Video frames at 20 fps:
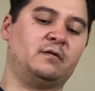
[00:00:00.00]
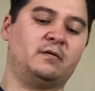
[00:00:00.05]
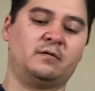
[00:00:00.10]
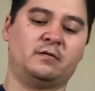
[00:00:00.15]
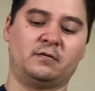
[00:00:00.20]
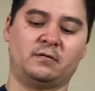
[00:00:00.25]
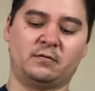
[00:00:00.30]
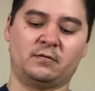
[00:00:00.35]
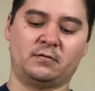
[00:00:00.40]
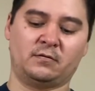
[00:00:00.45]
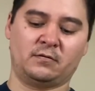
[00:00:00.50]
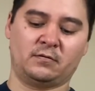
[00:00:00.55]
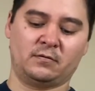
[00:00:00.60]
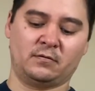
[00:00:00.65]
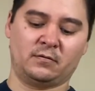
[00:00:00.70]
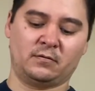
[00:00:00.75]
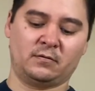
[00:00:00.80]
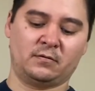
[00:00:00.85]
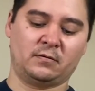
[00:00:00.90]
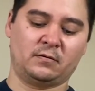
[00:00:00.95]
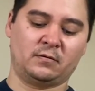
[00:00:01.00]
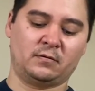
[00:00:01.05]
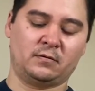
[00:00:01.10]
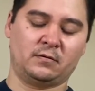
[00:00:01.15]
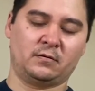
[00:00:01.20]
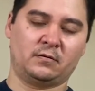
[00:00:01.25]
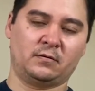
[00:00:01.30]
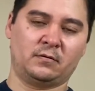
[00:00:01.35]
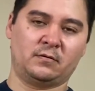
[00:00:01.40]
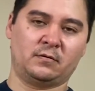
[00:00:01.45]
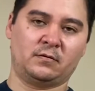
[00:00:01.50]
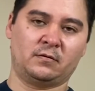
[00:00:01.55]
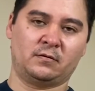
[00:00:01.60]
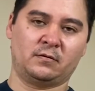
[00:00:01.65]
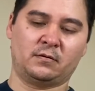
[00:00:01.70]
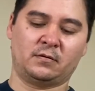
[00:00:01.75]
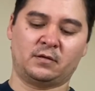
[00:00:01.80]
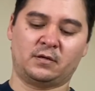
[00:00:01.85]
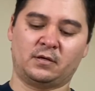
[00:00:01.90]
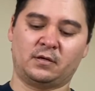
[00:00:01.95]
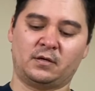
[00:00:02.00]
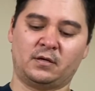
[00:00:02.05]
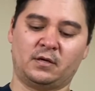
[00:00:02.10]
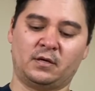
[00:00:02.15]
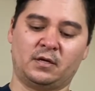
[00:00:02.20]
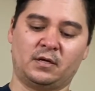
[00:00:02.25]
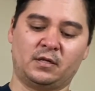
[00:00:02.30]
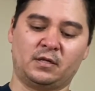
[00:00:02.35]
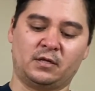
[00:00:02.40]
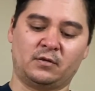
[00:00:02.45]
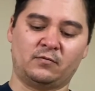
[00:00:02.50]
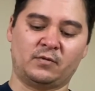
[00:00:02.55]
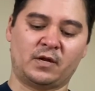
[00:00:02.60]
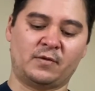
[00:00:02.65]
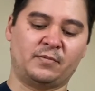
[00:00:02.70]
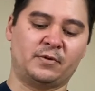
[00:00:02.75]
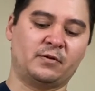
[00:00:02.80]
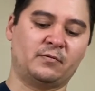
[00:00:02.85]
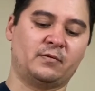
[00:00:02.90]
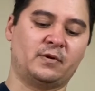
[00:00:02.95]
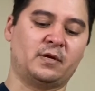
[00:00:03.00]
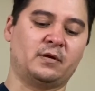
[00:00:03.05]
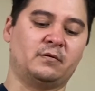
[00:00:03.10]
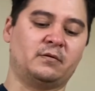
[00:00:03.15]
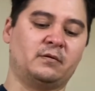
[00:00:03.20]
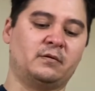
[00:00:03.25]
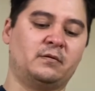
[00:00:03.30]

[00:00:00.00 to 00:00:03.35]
When I go in the opposite direction, I'm going to actually go,